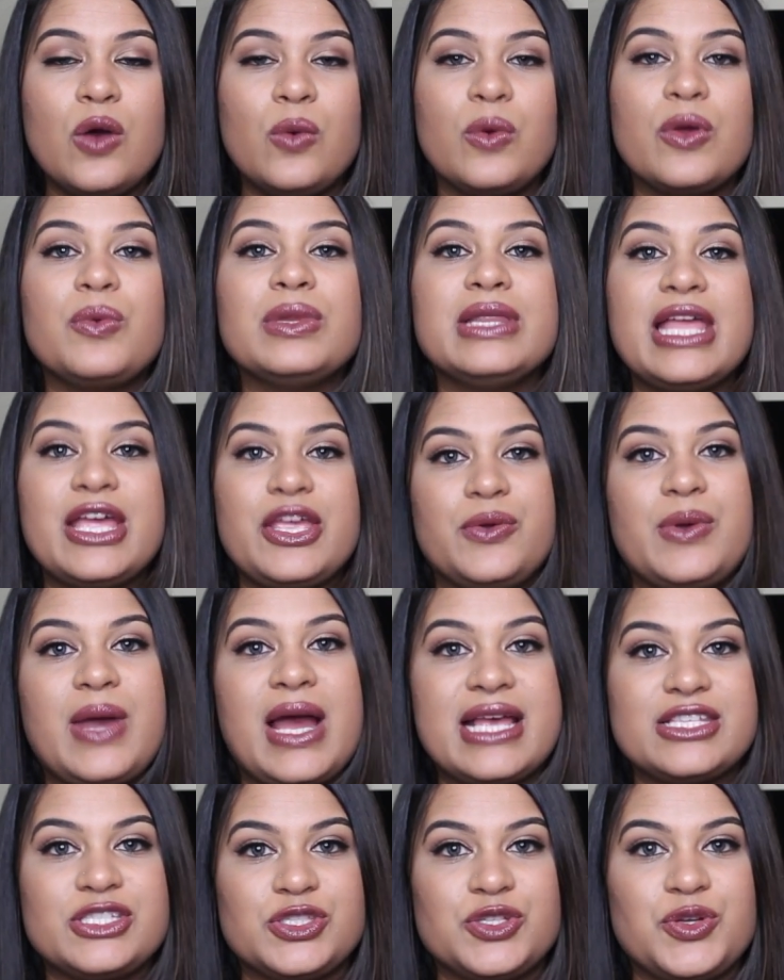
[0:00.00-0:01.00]
we will let you
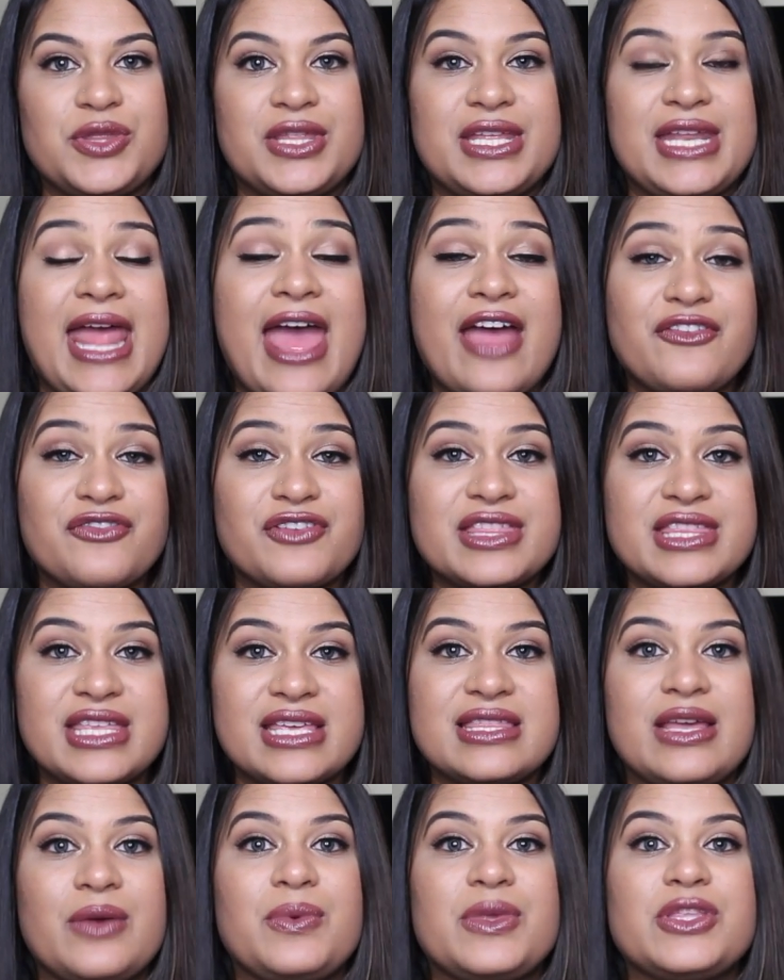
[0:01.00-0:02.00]
guys know that
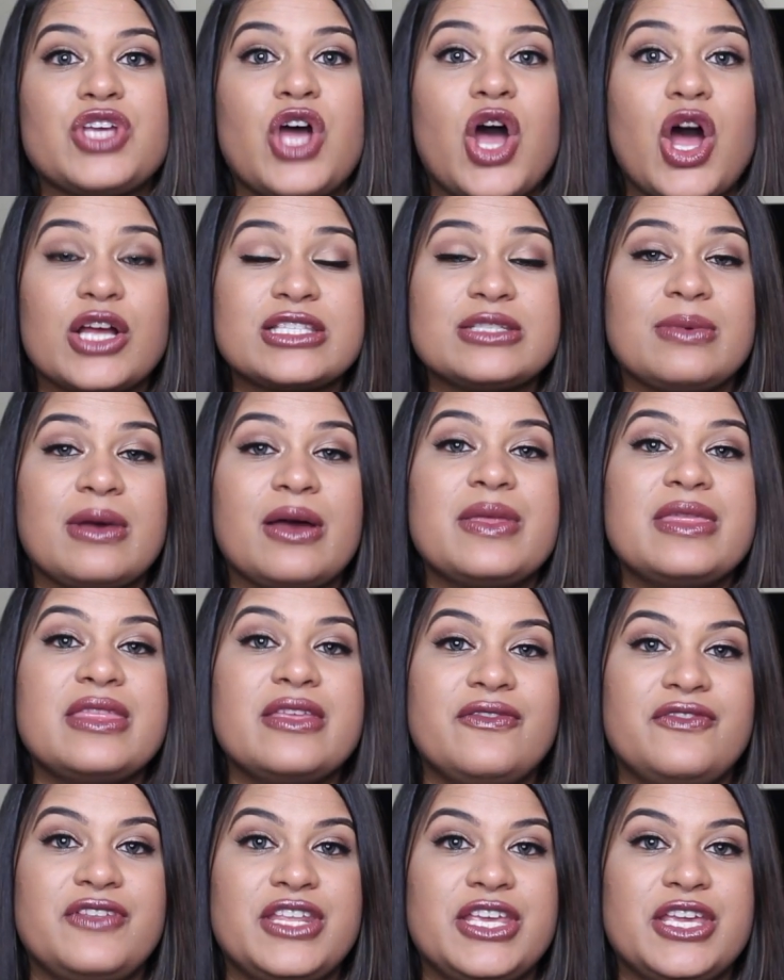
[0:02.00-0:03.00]
everything that we talked about in
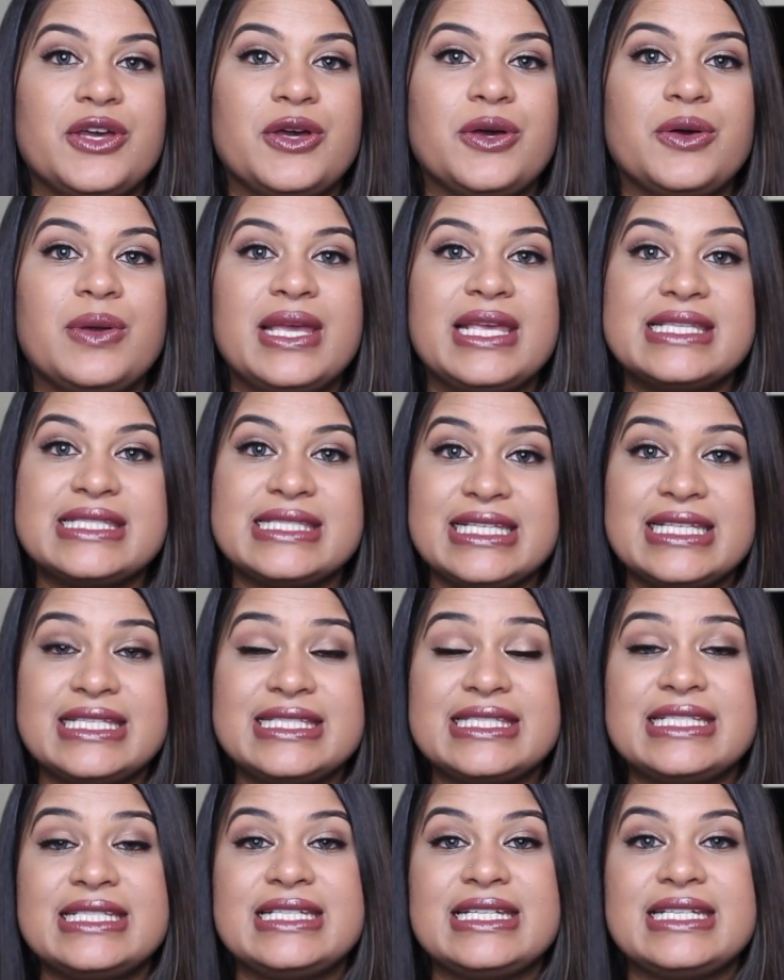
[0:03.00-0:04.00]
the video is
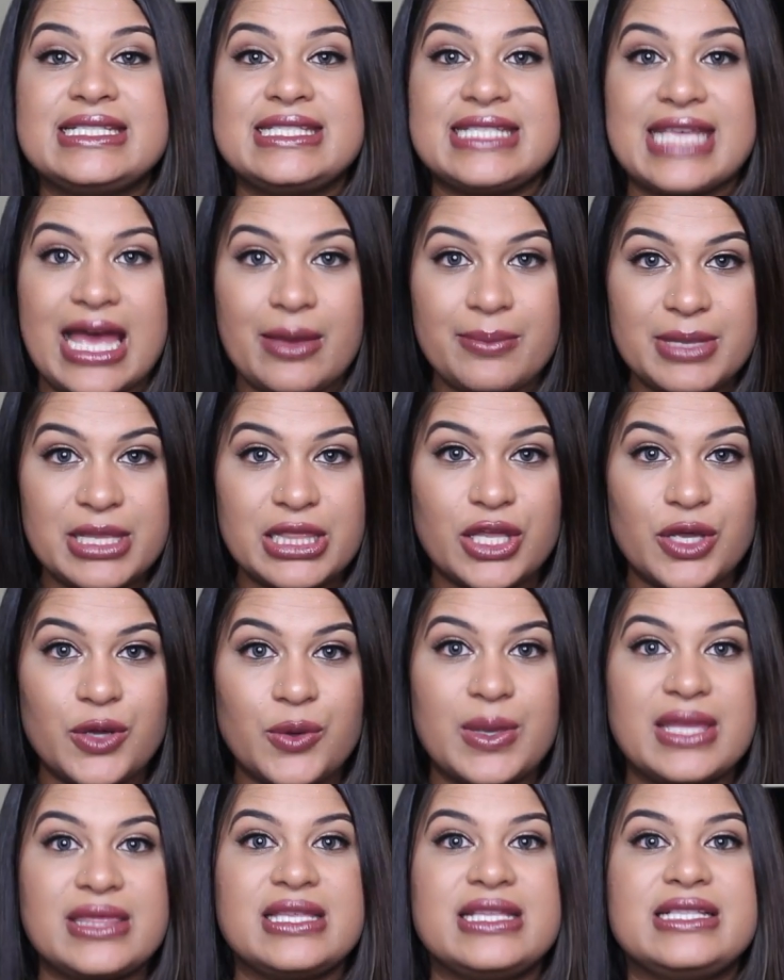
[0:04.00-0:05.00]
listed down
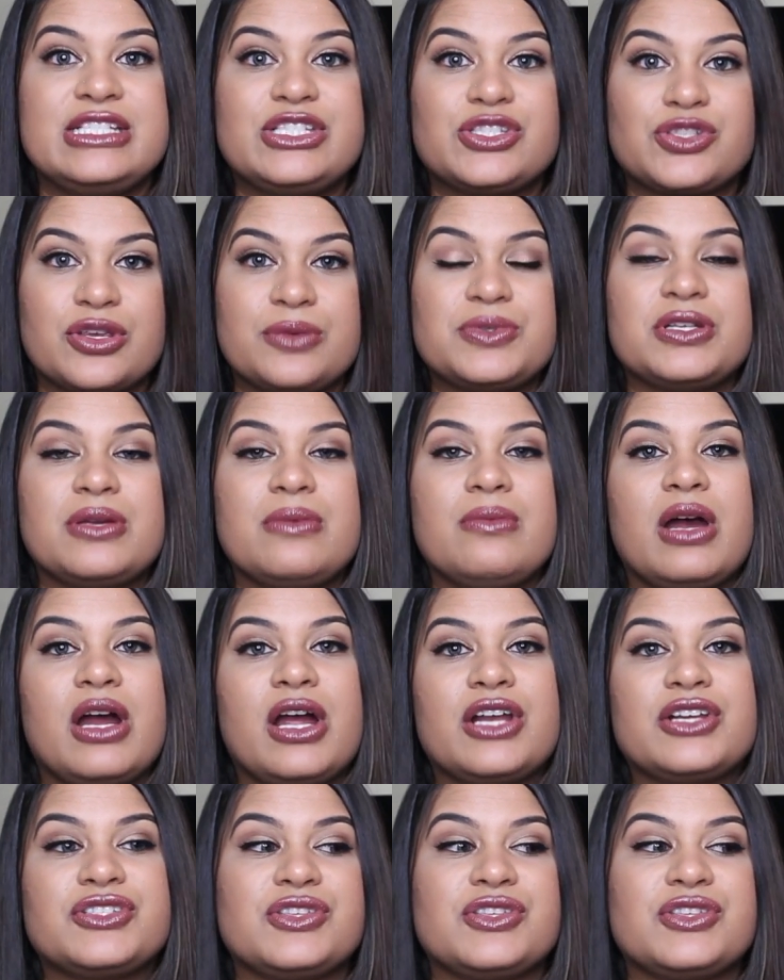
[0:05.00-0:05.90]
below in the description bar.